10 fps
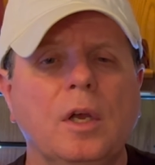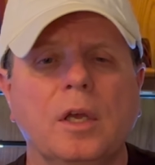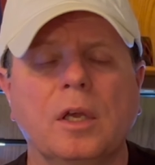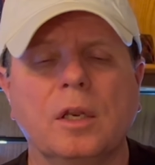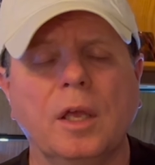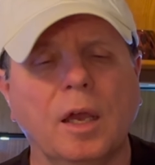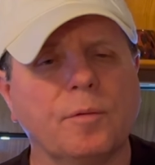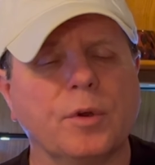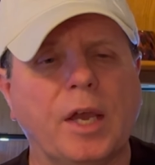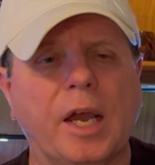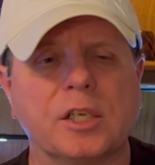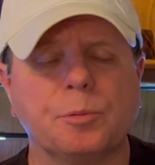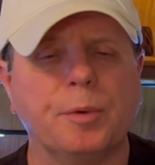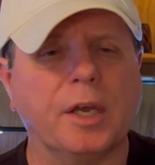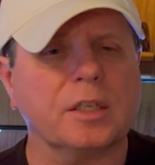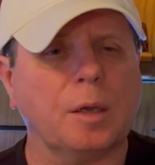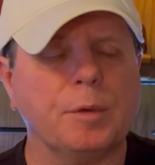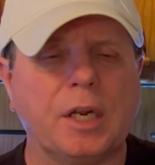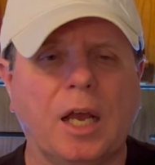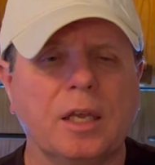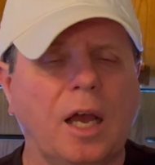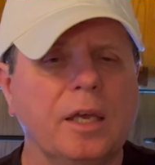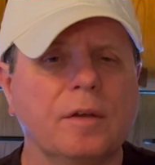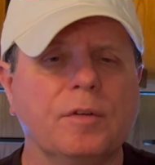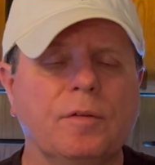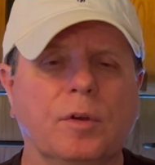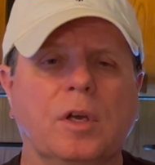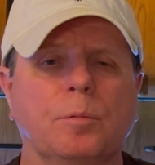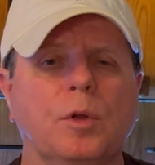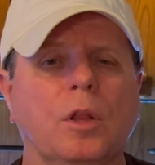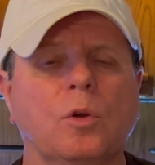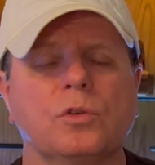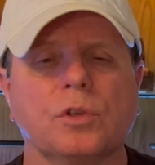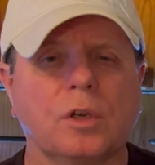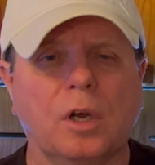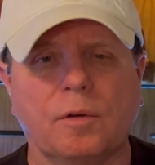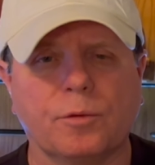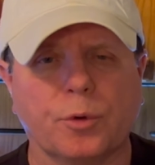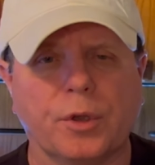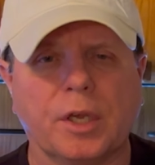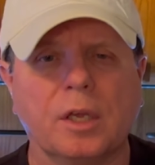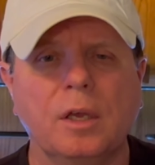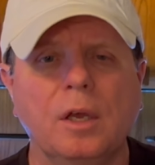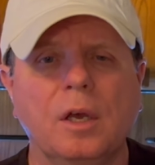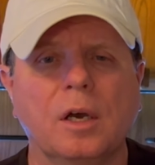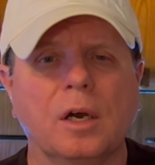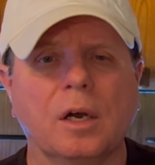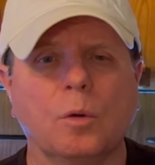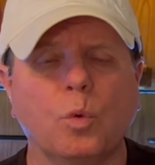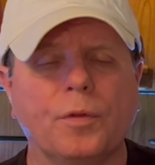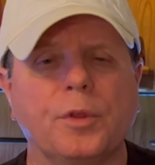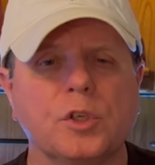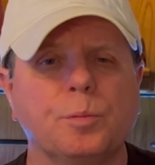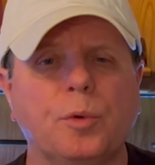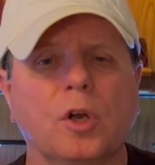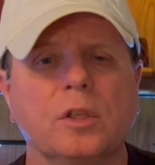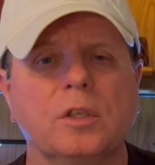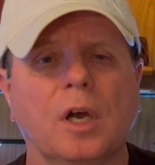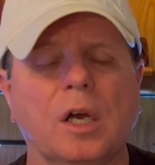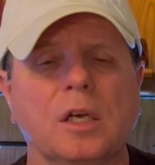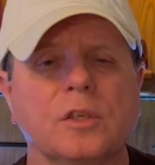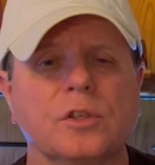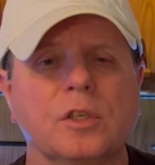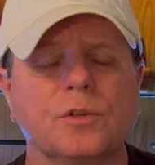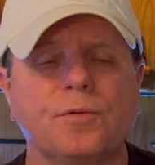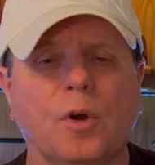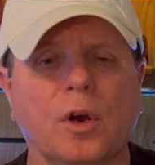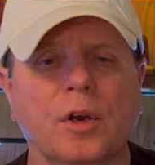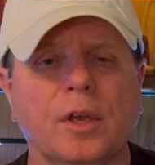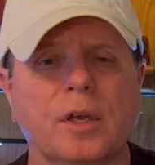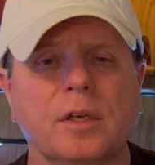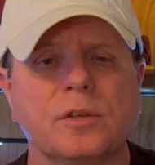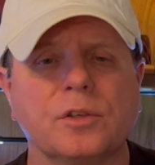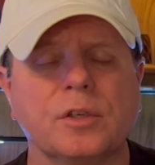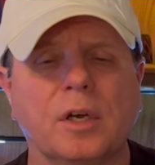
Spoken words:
in every aspect. I mean, I haven't even come close to covering what this book does as far as